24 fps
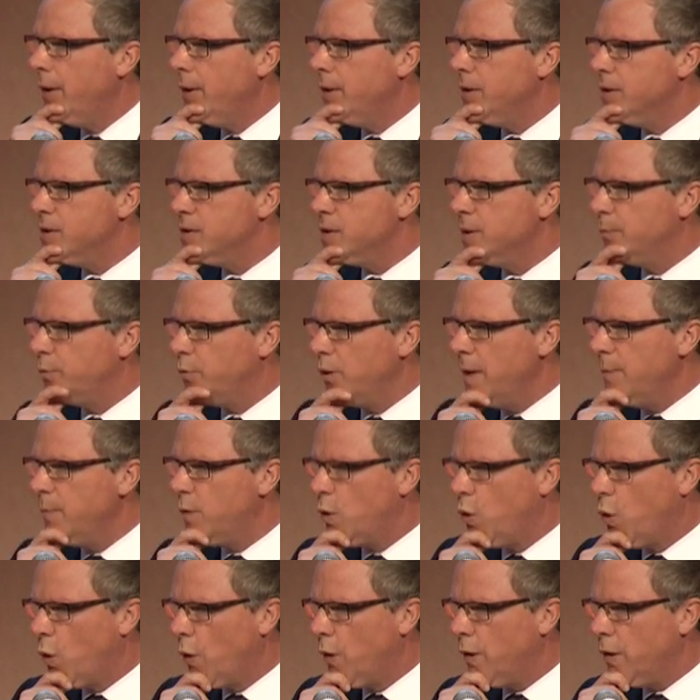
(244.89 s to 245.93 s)
the Supreme
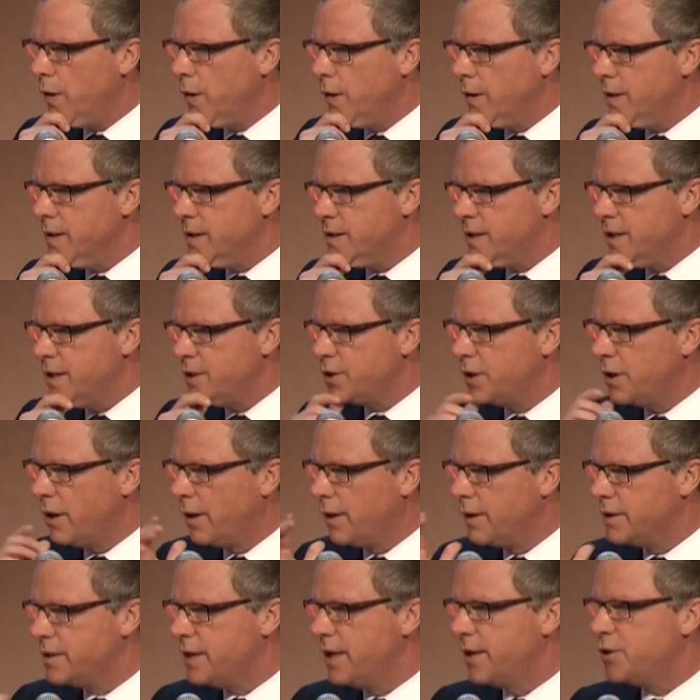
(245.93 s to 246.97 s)
Court decision
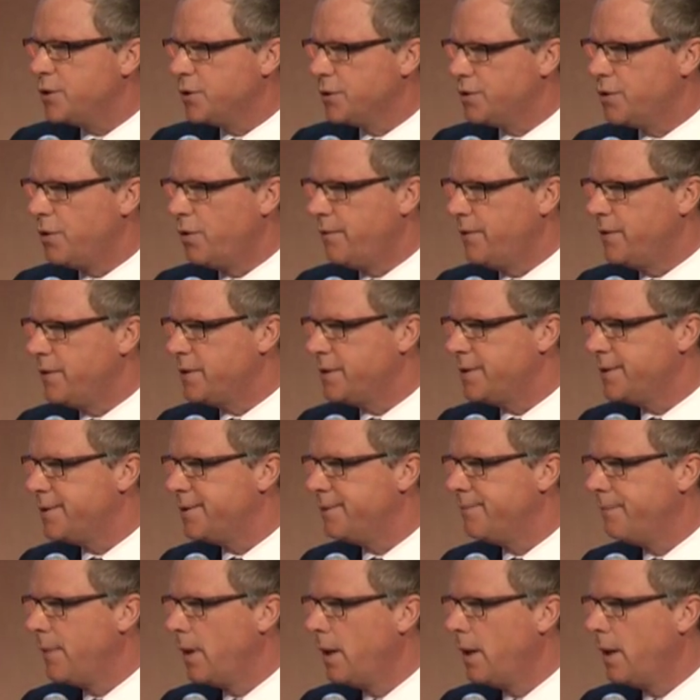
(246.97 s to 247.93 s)
on essential services.